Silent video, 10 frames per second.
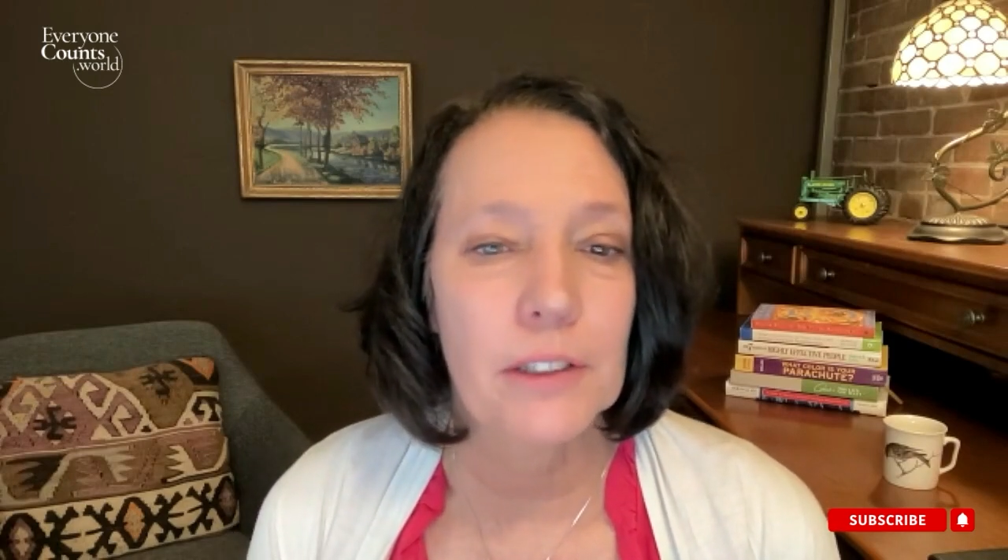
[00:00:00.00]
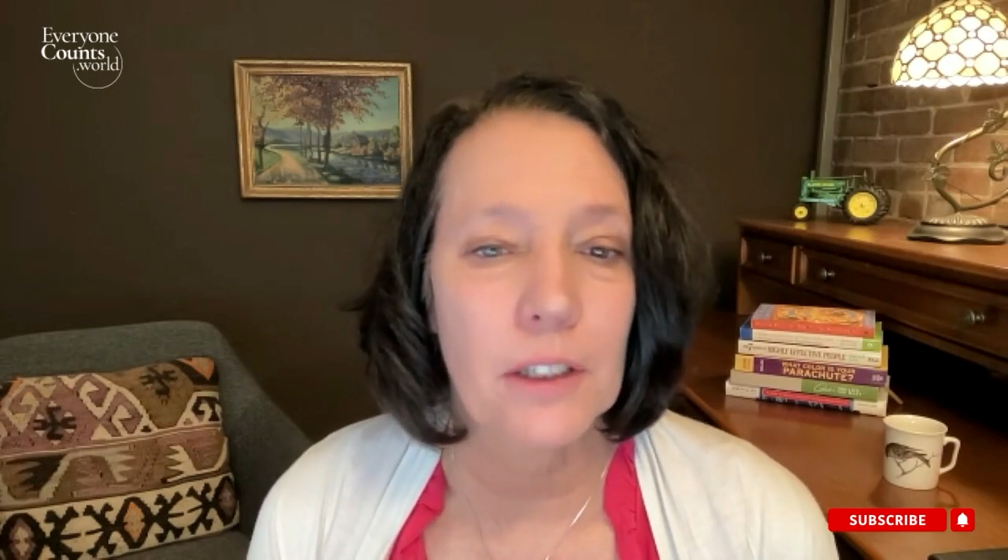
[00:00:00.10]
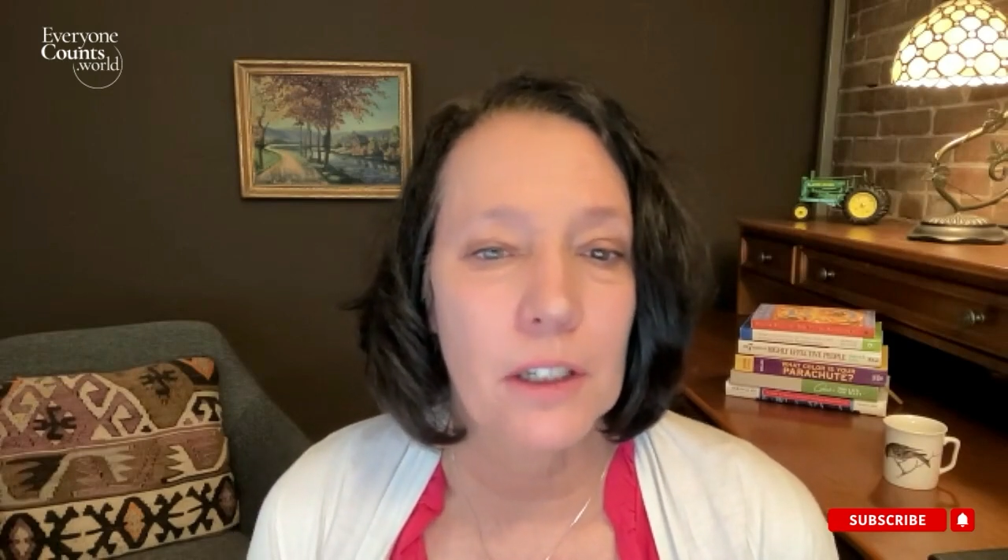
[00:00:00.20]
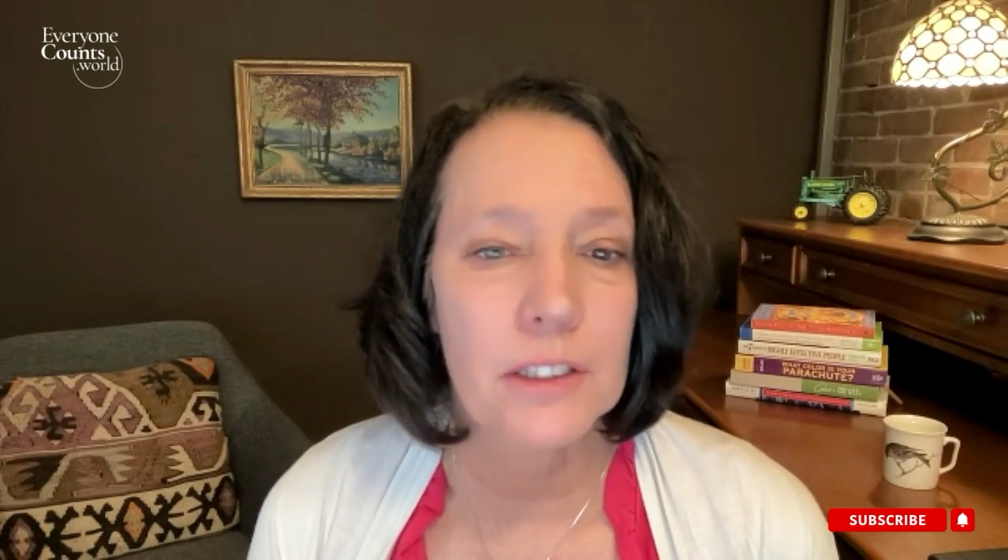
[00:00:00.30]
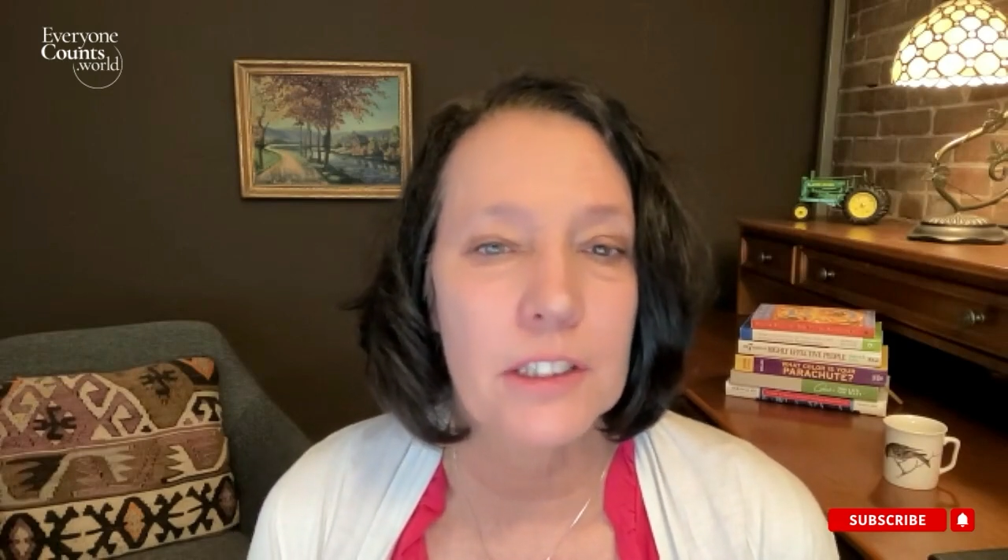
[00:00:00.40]
the
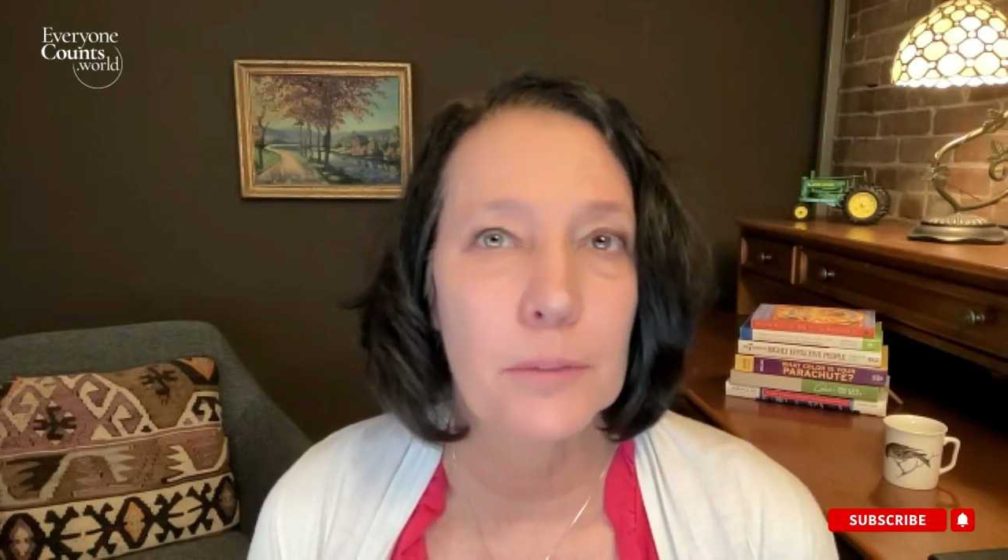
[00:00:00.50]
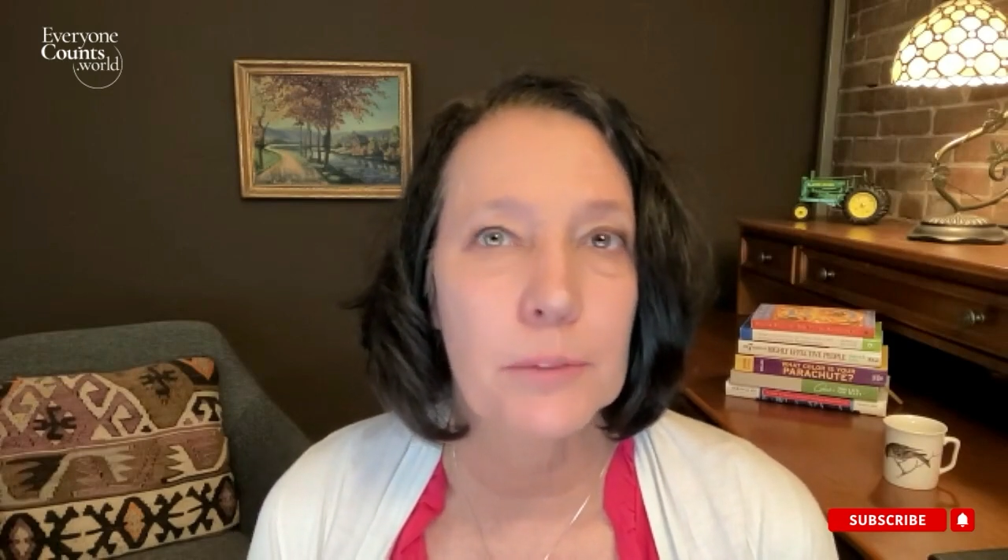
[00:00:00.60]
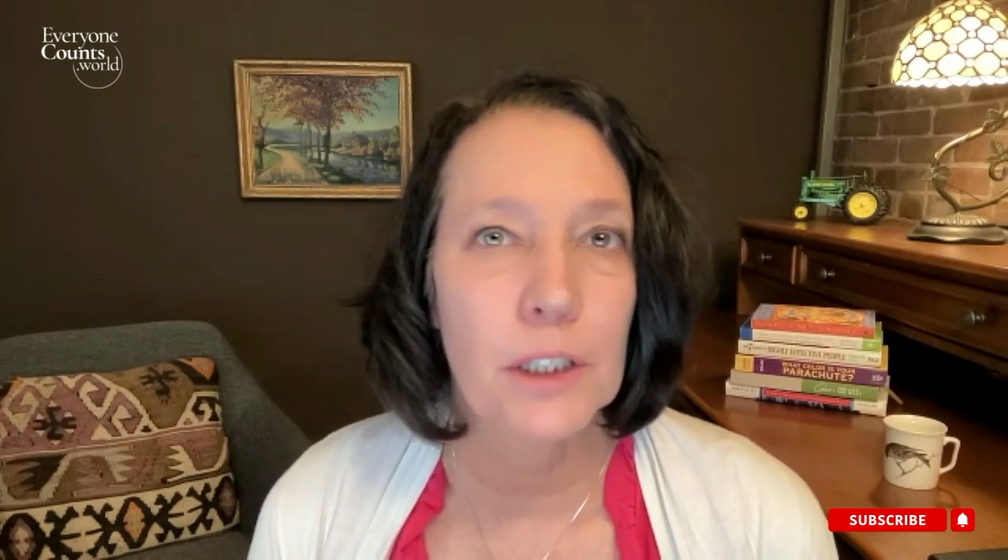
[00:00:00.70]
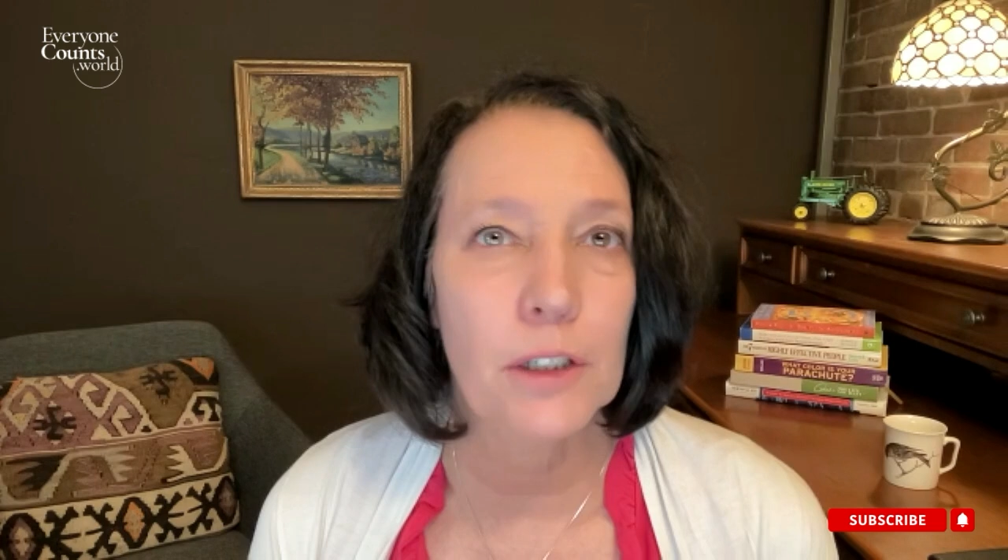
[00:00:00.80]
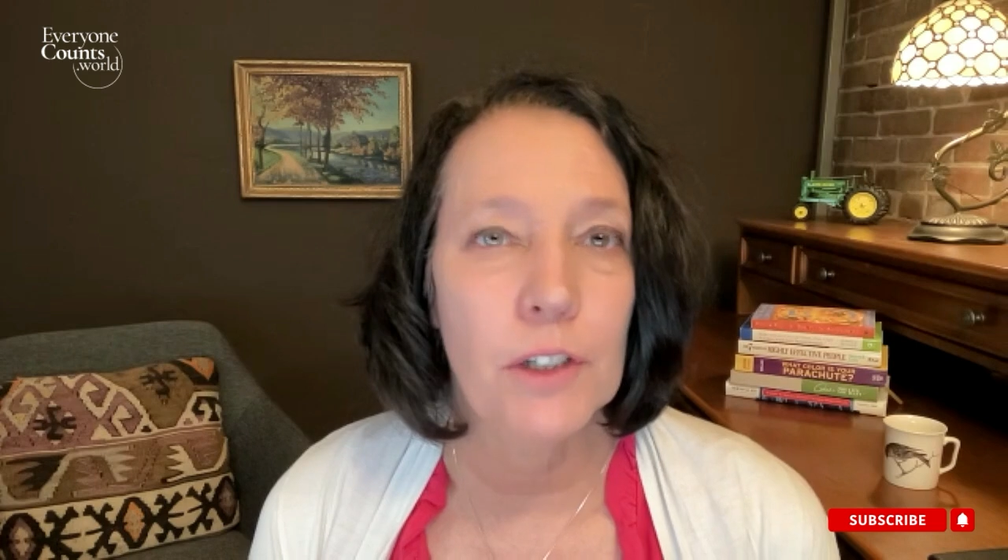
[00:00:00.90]

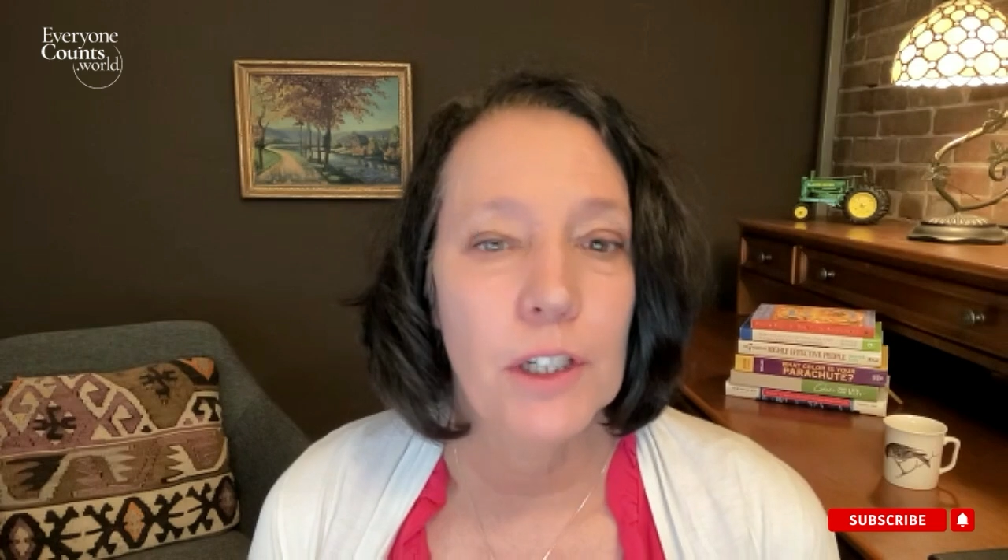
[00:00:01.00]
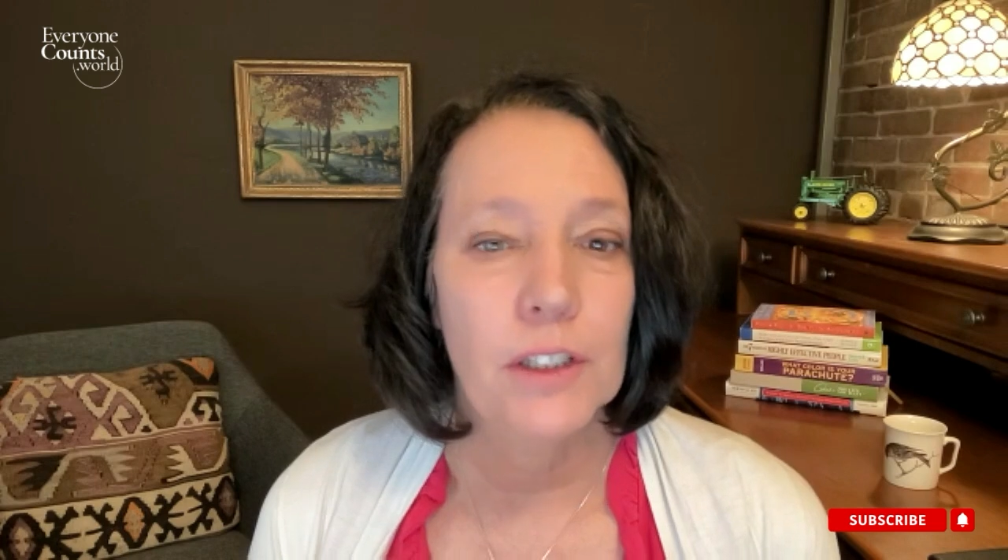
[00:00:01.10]
concept of